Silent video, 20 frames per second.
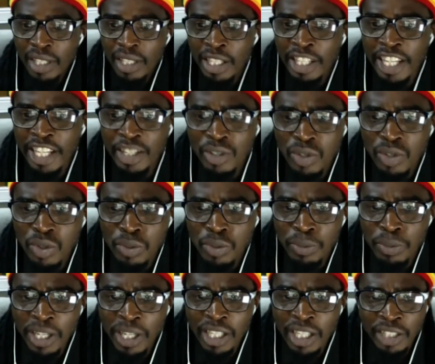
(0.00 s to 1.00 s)
There used to
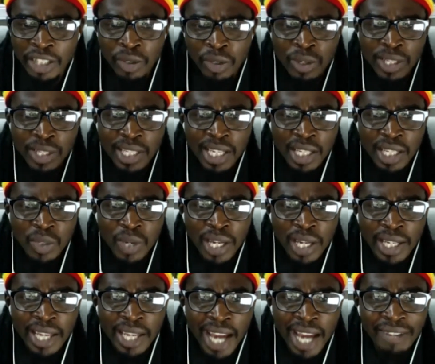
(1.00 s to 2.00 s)
be in those days where
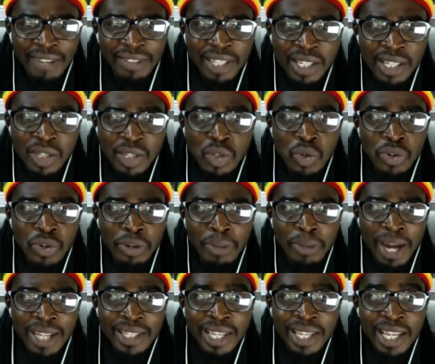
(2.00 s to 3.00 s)
they have this story
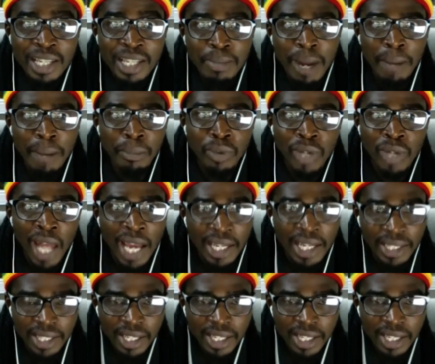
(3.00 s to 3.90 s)
by Tales by Moonlight.